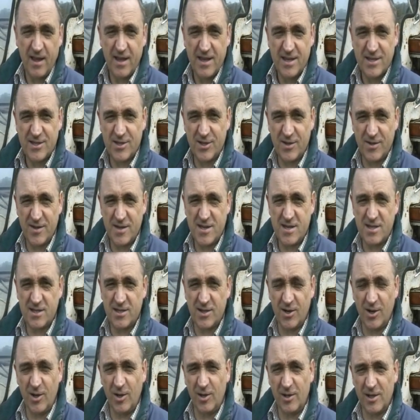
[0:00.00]
So these
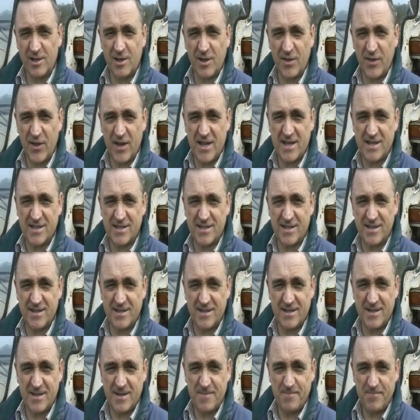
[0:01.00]
are all little things
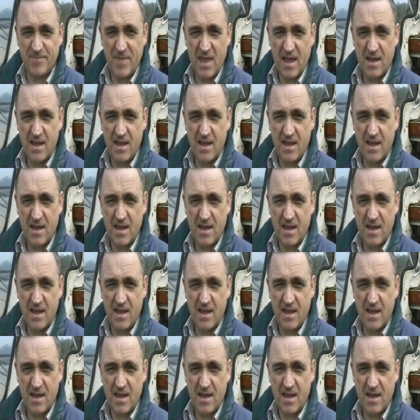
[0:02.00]
that